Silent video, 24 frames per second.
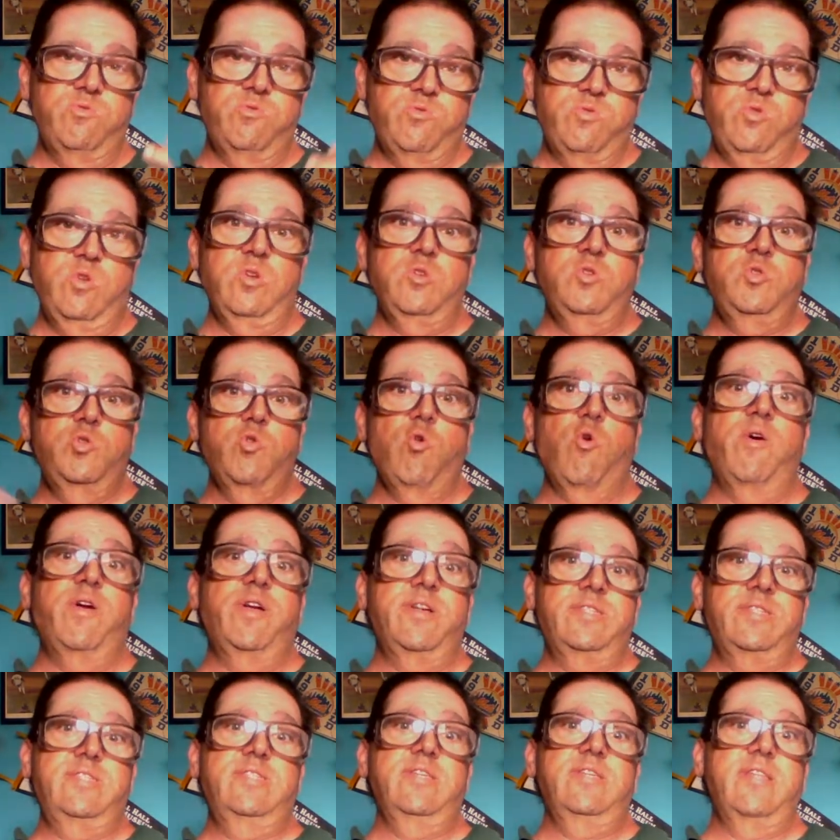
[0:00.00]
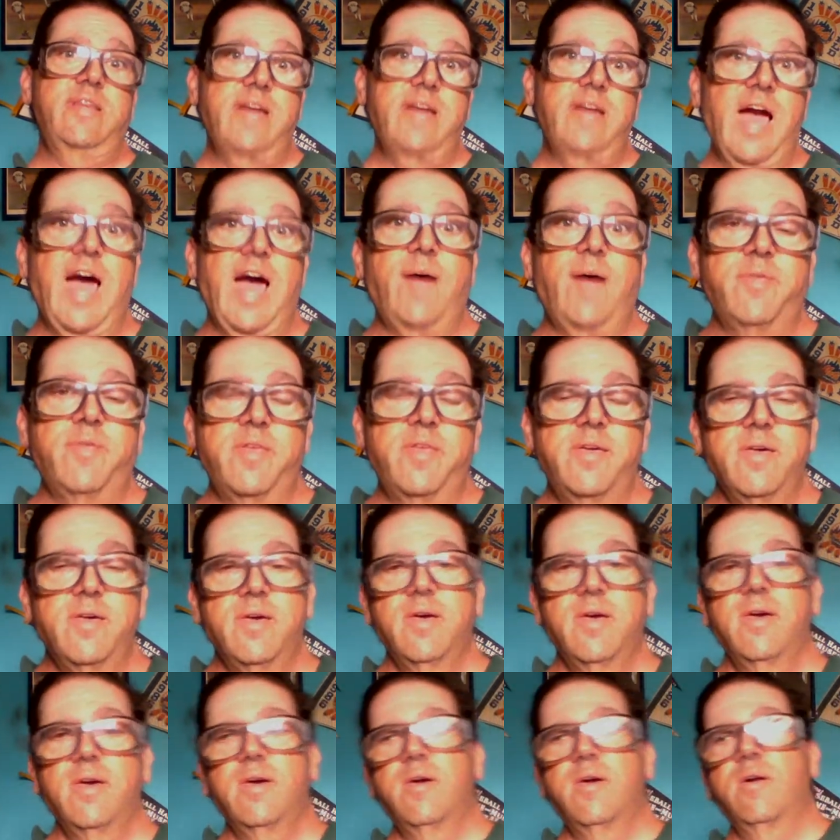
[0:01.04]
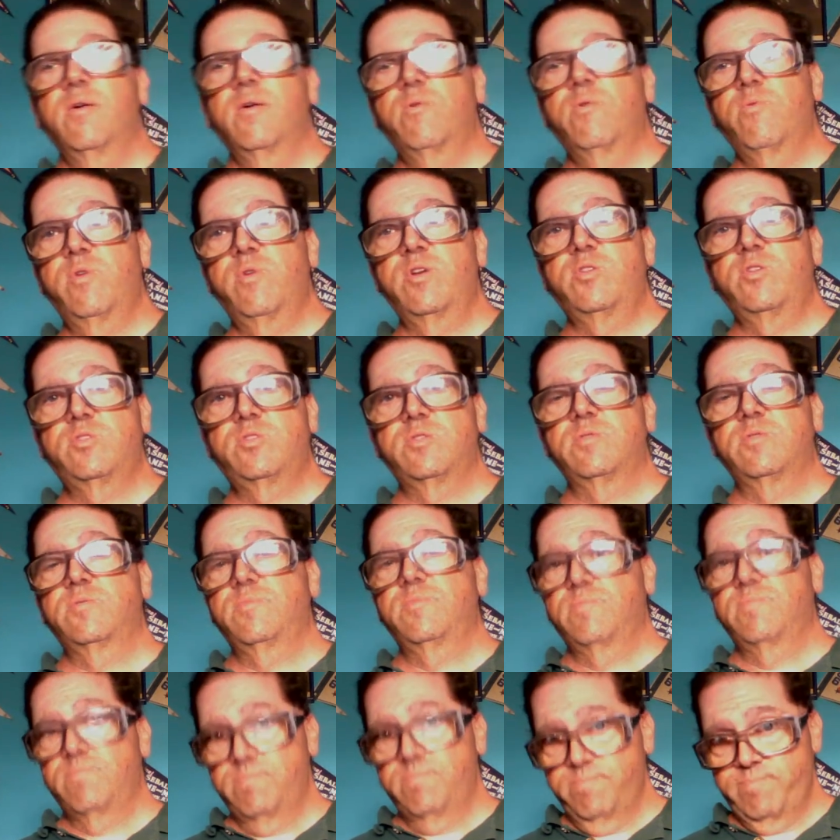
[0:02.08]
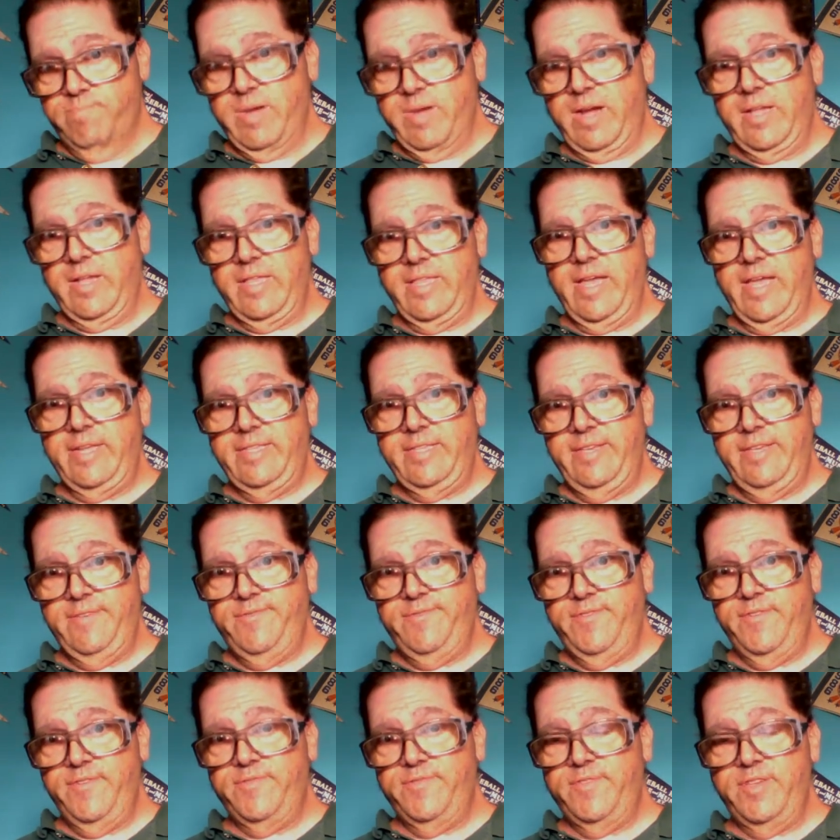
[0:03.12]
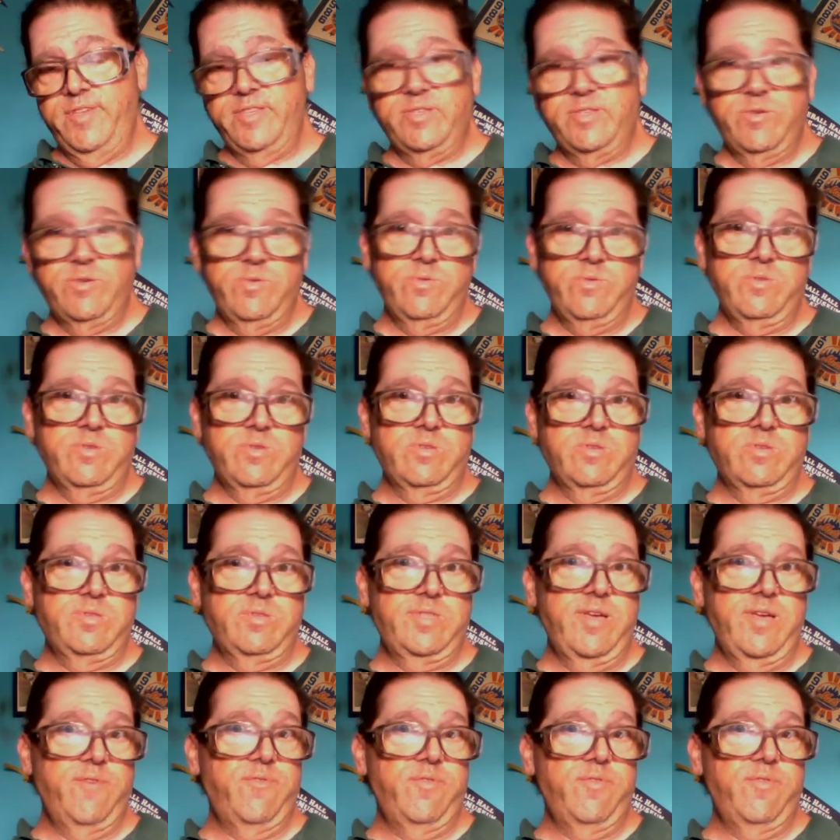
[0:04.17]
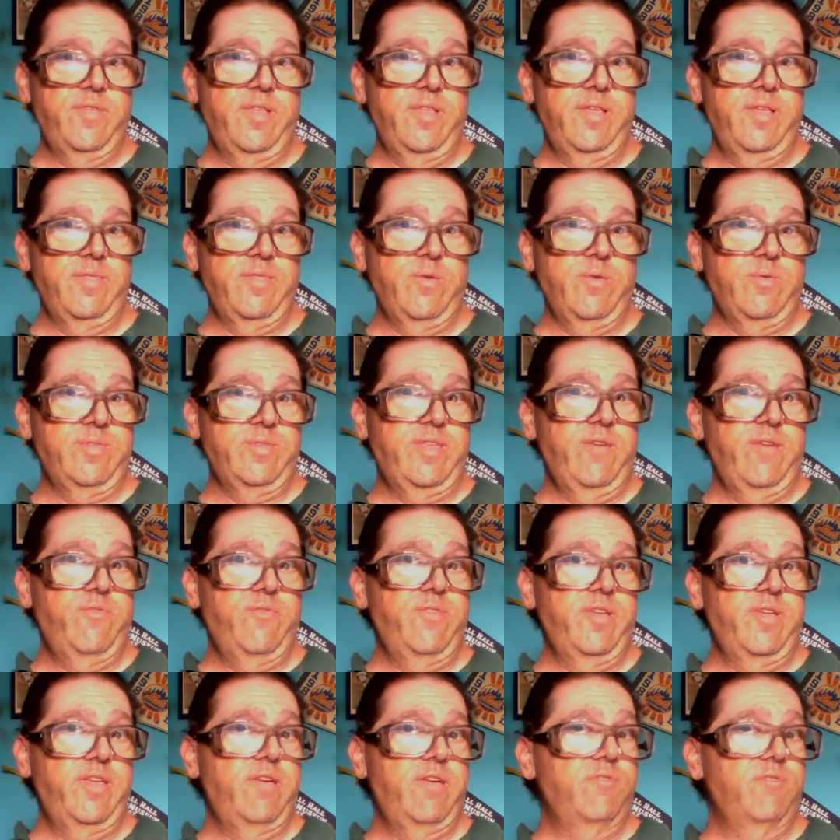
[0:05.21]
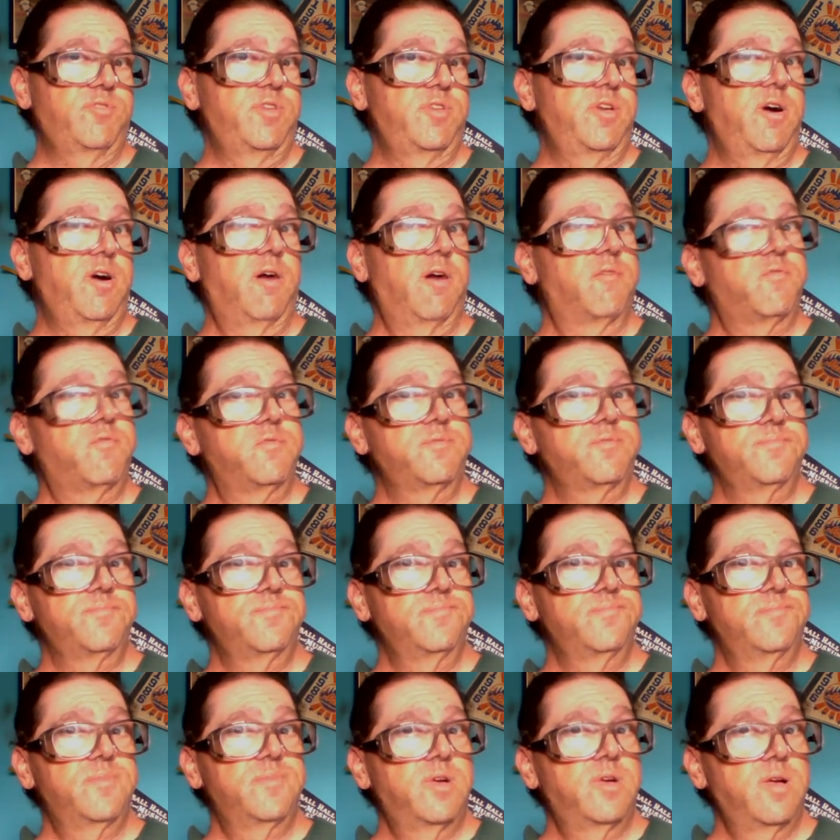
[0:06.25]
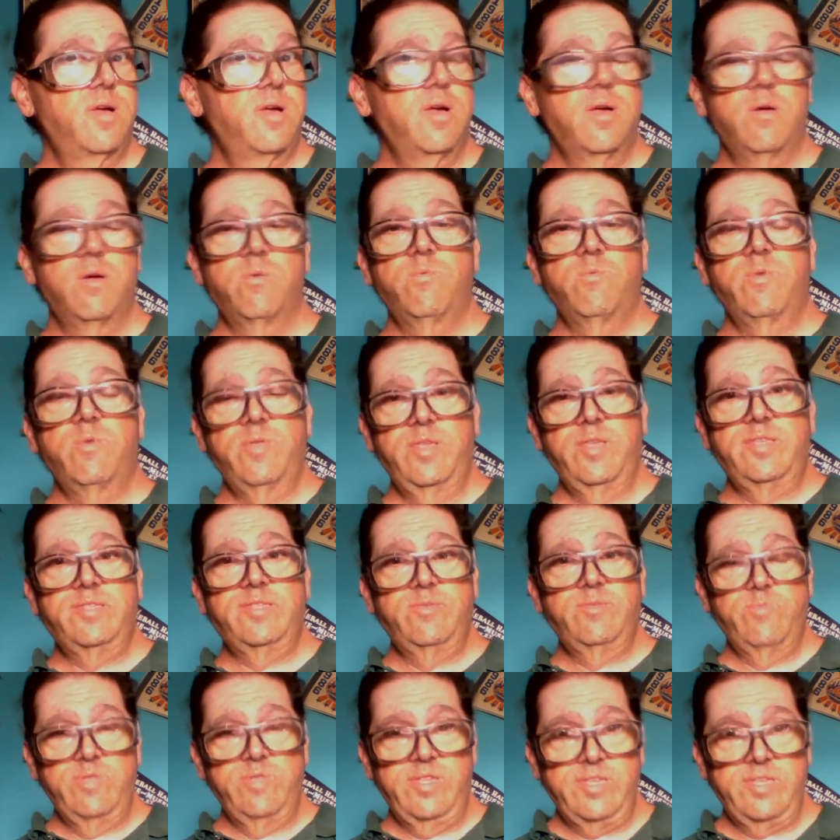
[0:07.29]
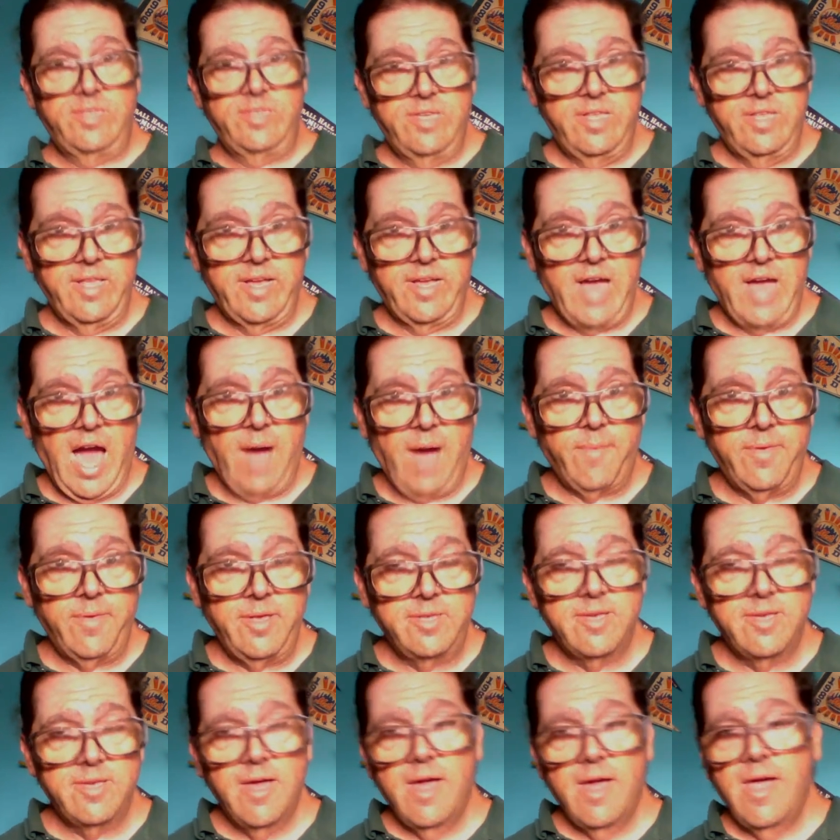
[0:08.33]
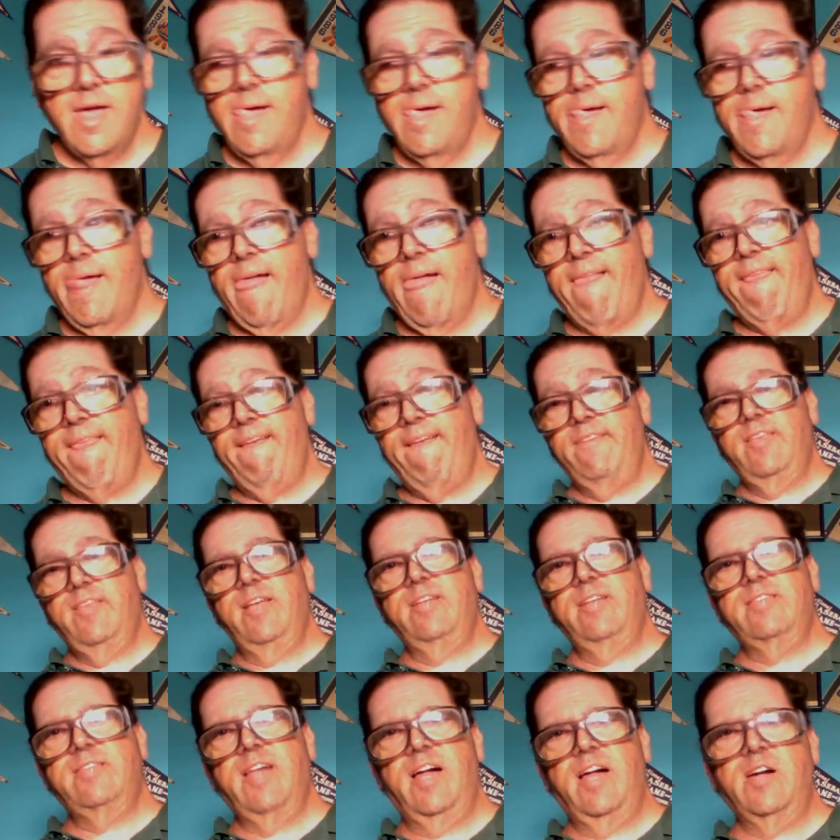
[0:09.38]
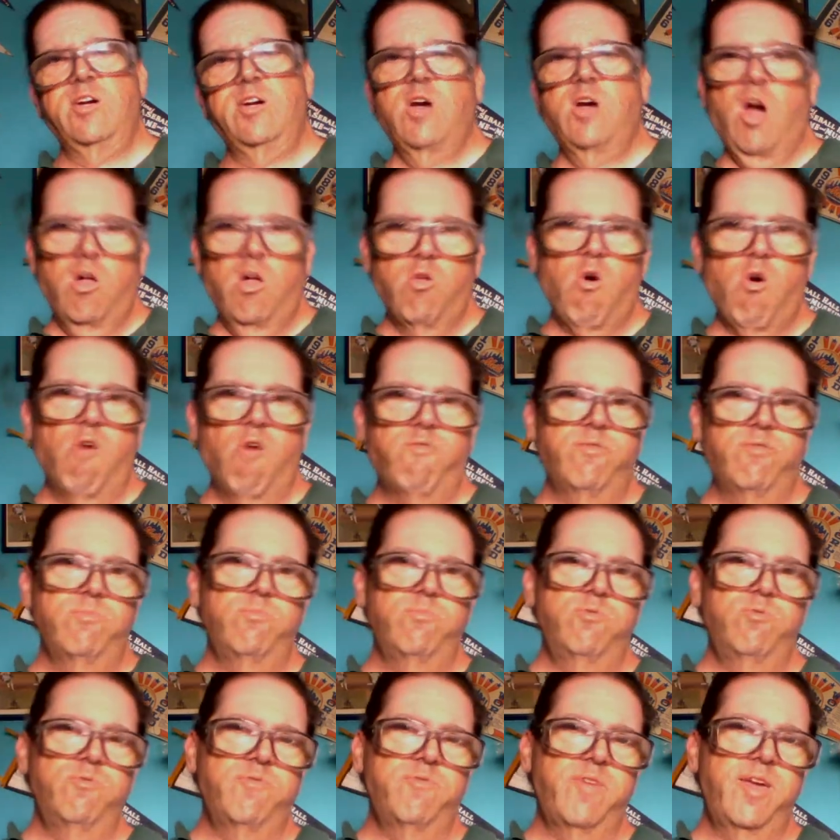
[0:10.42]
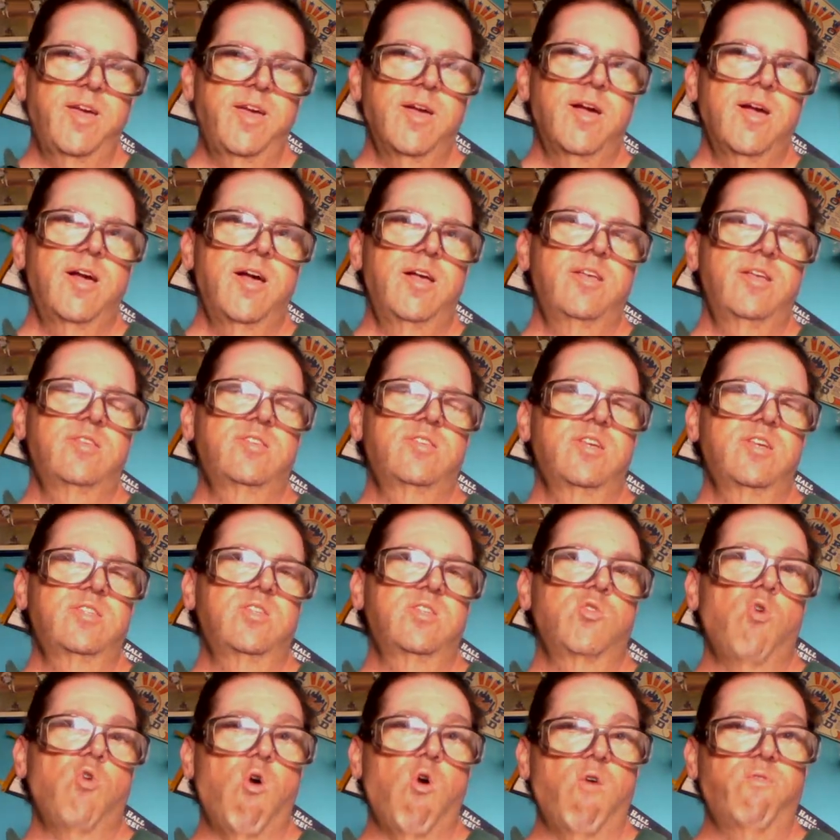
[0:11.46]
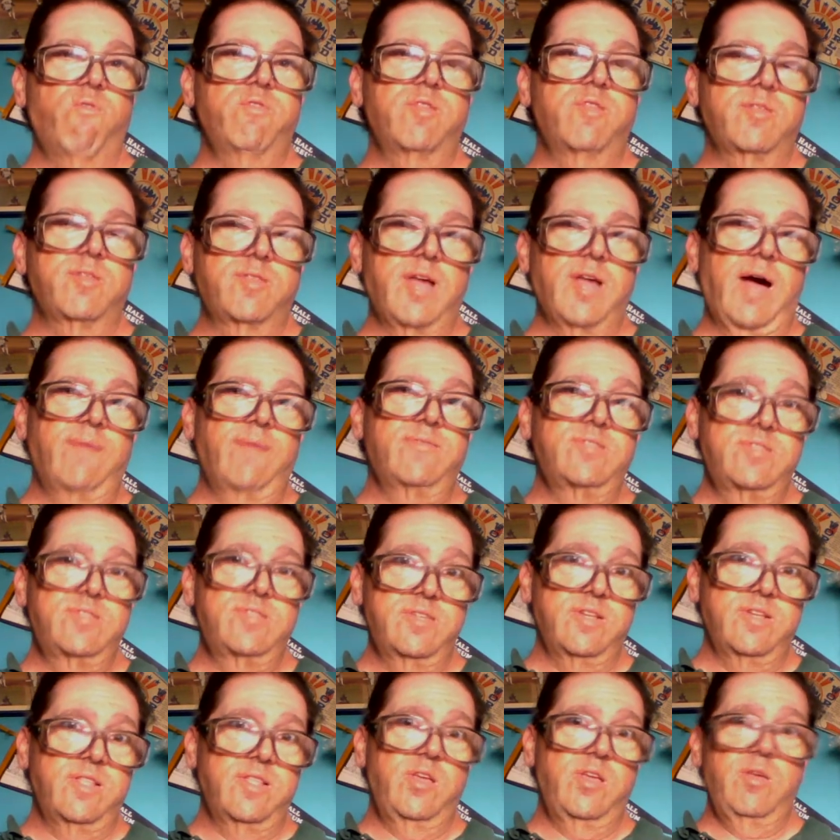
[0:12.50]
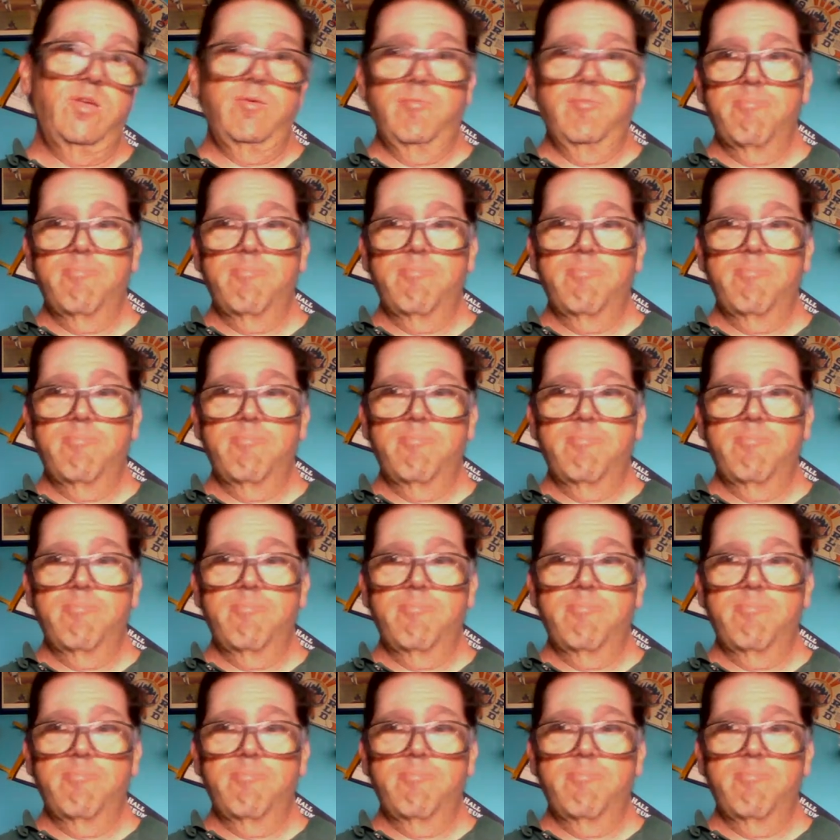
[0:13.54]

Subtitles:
enjoy a silly comedy, which back in the 1950s was definitely, they were definitely guilty of with these silly comedies. And I think it's like a god-awful movie. It's just an over-the-top silly,